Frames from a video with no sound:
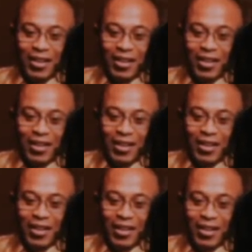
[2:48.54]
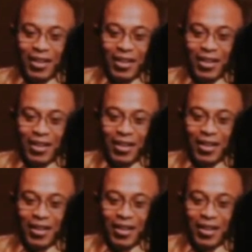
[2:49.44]

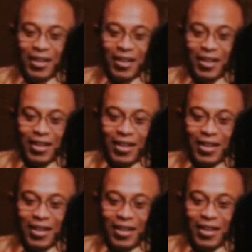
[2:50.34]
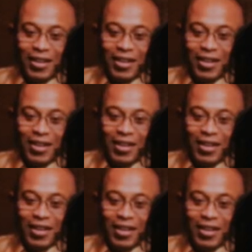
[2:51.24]

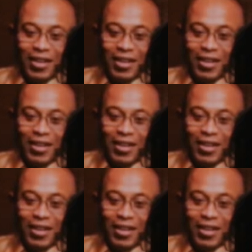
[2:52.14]
The person shown says nothing.